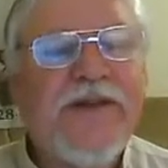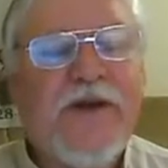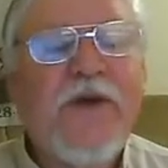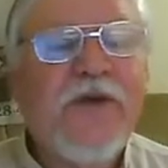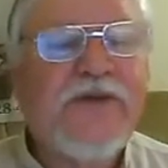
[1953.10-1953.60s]
the
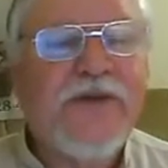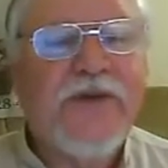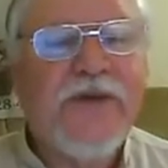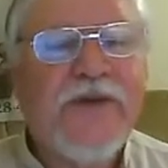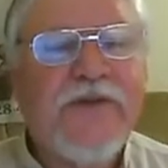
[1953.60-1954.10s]
whole
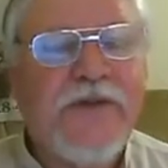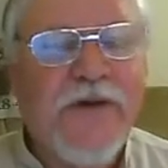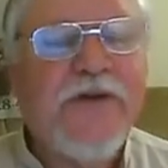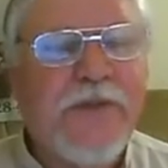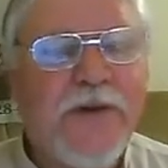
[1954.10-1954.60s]
story of the
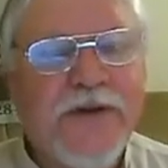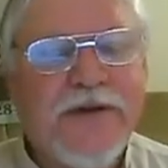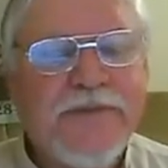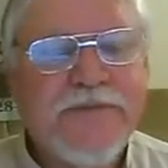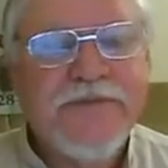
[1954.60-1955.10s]
first book,
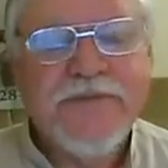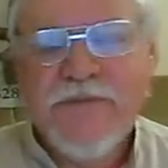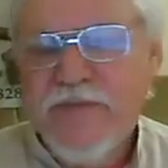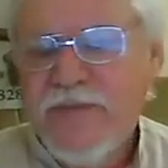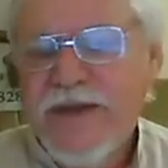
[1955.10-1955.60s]

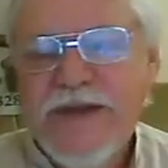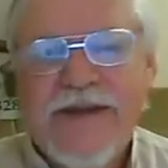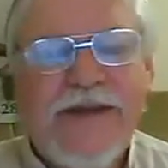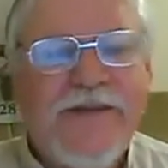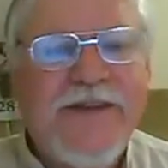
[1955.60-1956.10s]

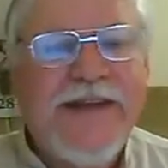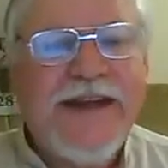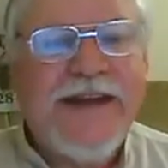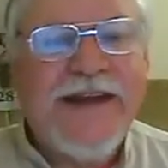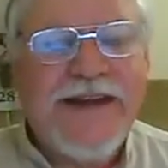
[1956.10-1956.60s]
Living the
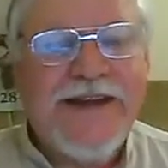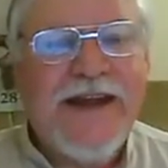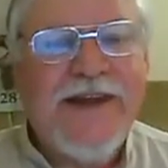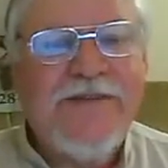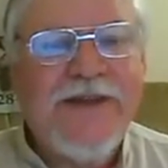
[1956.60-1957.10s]
Enlightened
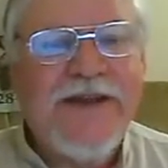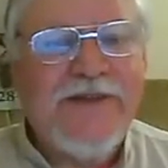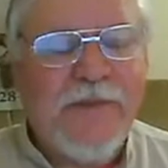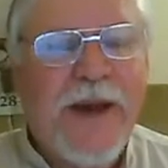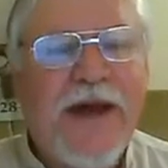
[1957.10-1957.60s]
Life,
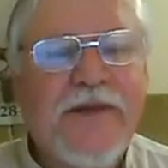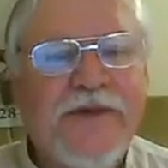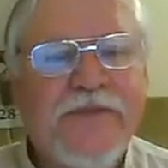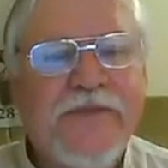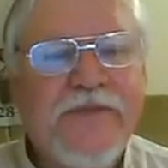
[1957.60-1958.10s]
is about
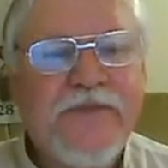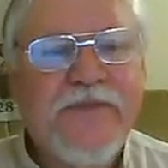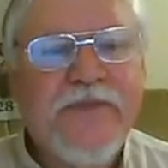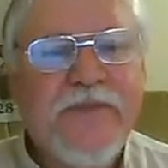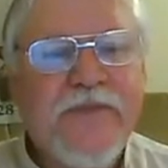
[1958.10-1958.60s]

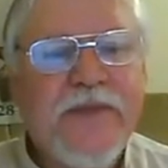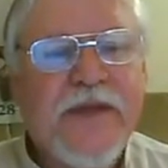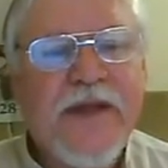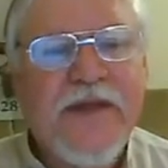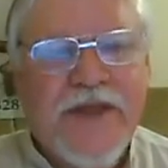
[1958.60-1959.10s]

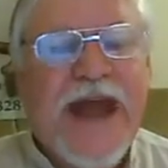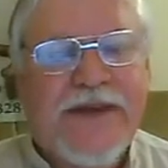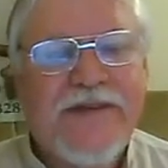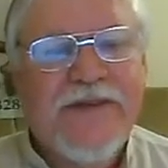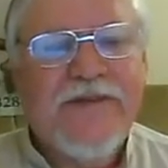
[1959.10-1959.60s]
that.
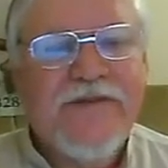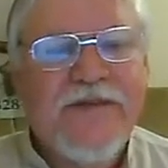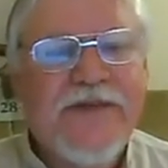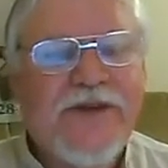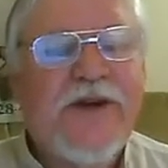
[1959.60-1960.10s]

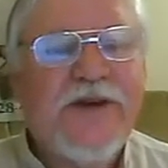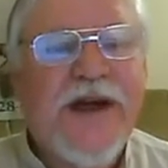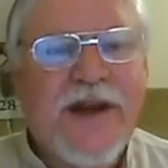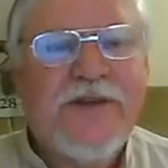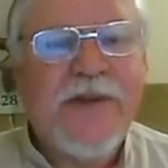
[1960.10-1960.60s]
It's called
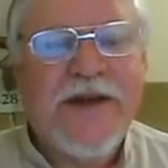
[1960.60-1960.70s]
cosmic